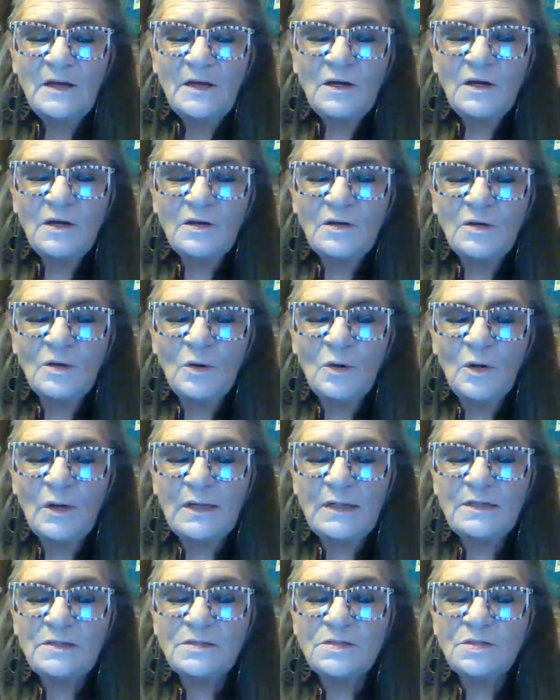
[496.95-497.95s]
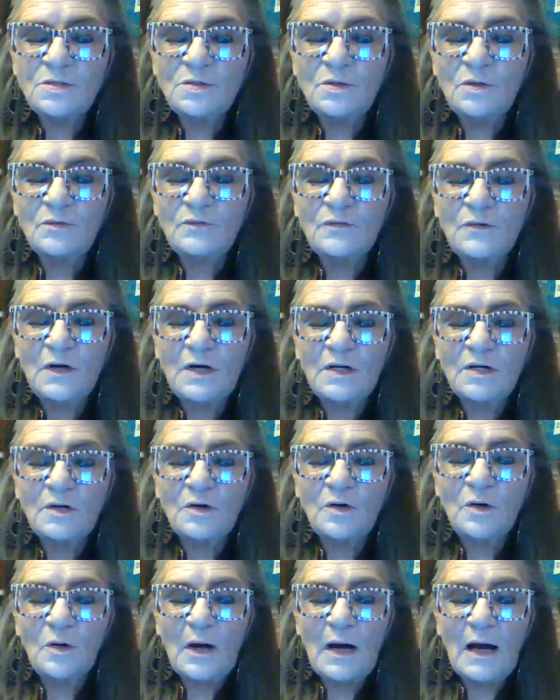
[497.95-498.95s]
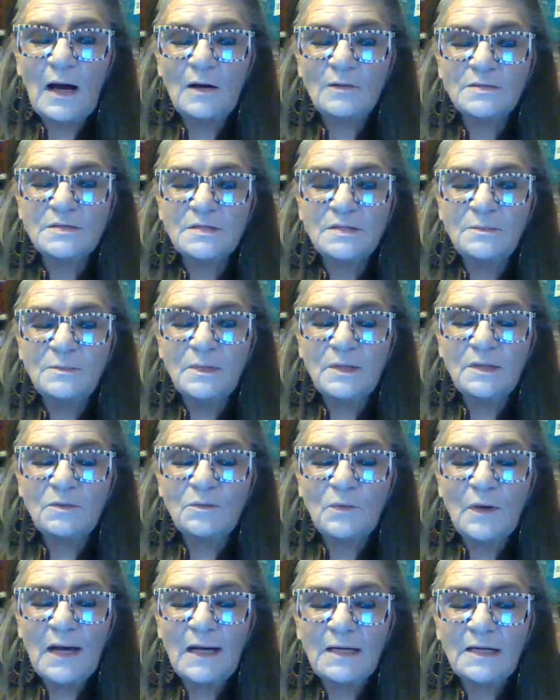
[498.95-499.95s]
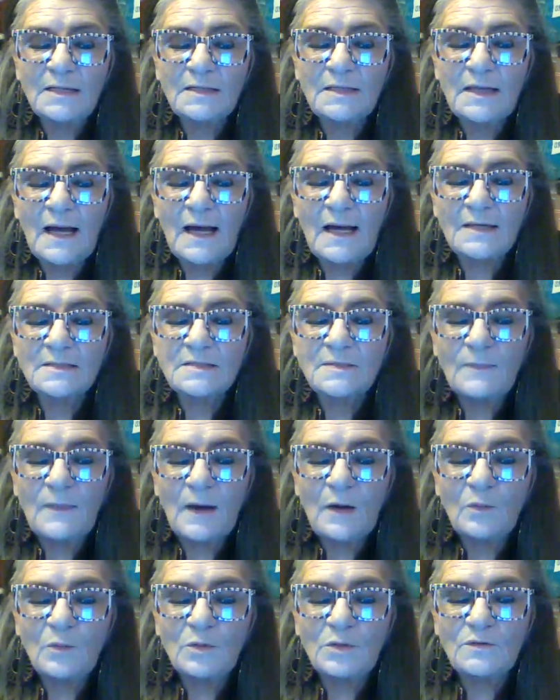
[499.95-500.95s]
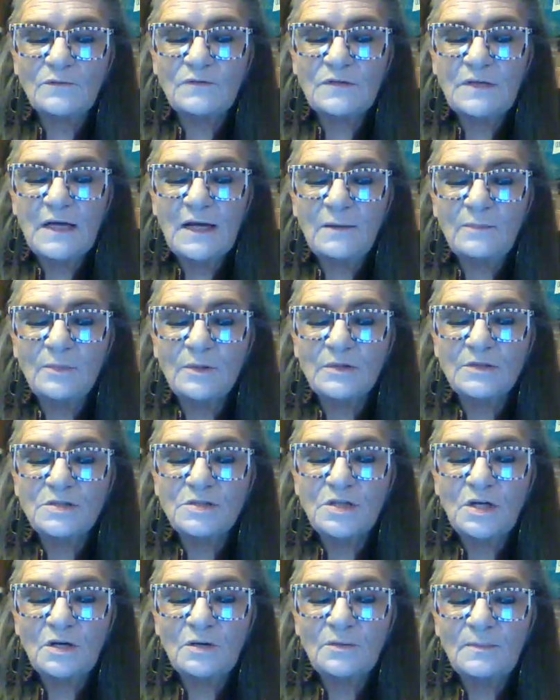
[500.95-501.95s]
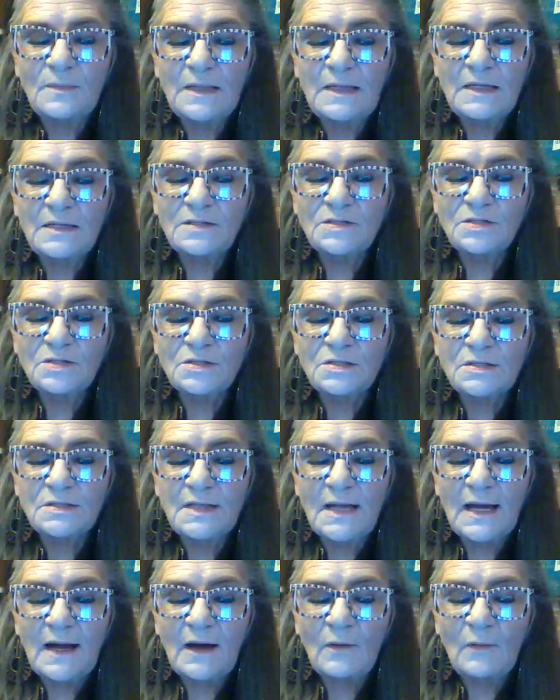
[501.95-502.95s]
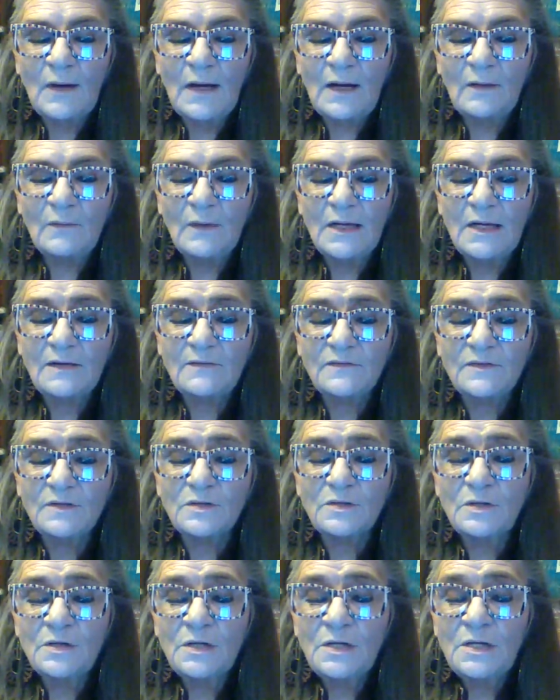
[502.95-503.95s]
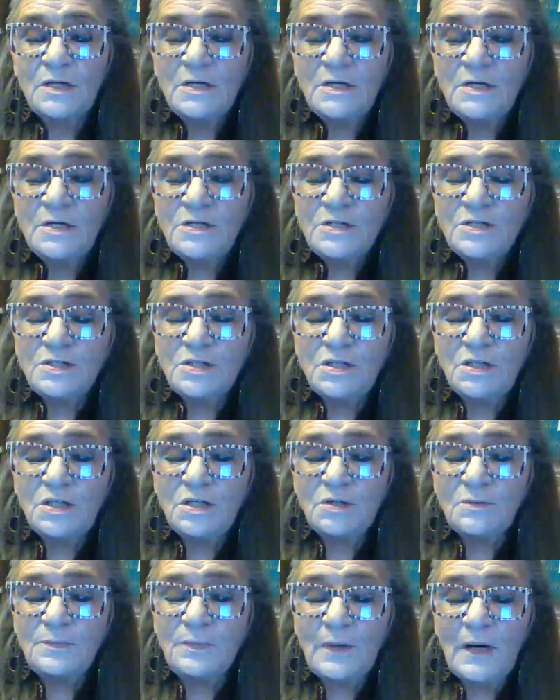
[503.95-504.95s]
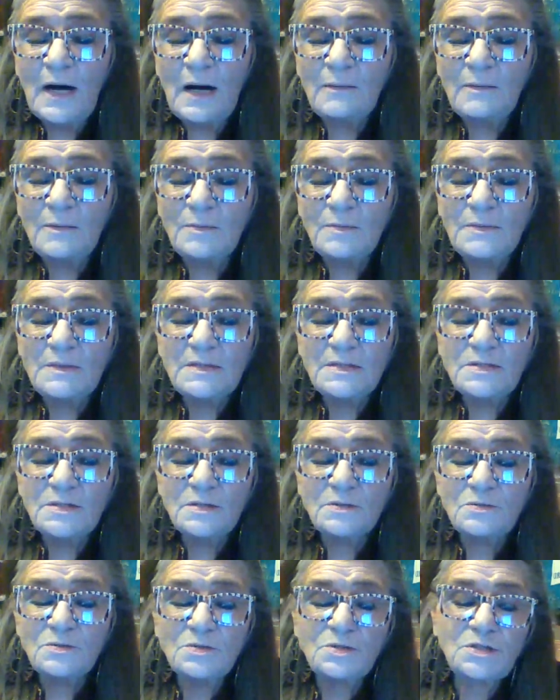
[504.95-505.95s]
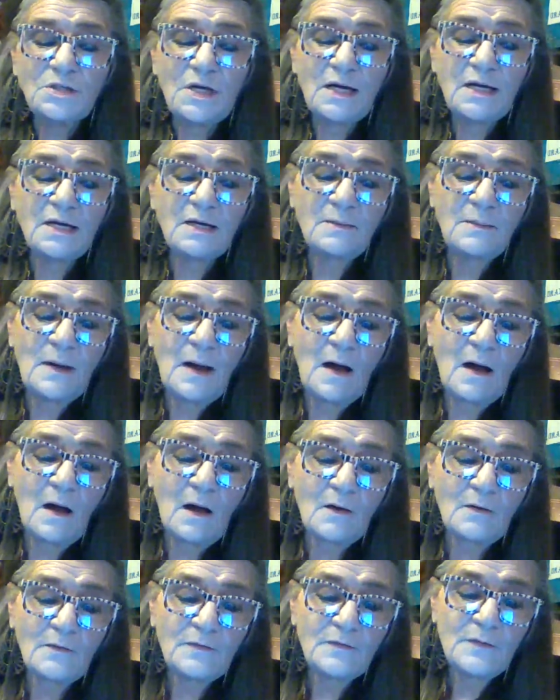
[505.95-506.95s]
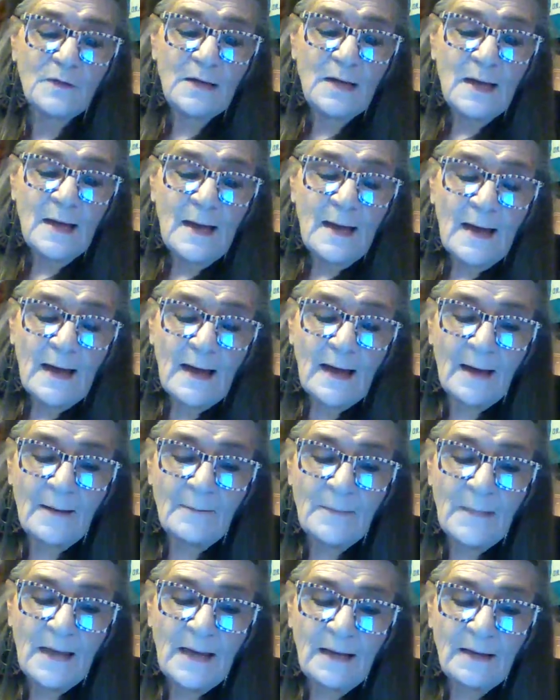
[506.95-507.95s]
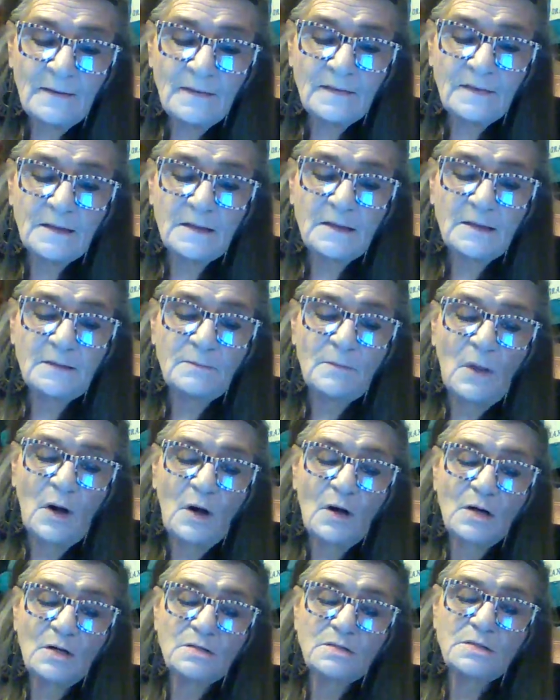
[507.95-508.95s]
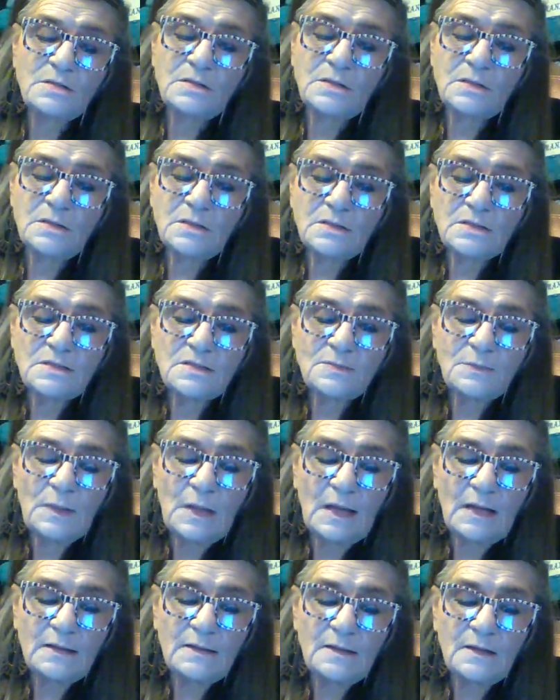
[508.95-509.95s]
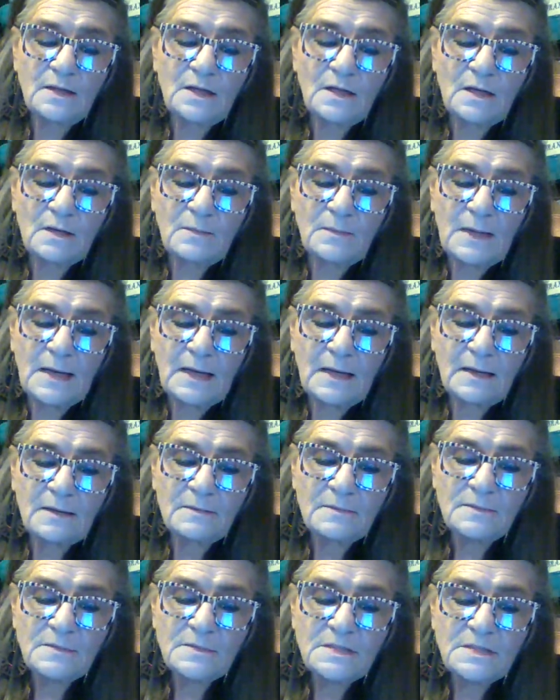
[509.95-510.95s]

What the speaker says: Annoying to have run across and been recognized by one of Deborah's young men just now. However, she could probably soon shake him off. I'm Anthony Marsden, explained the young man.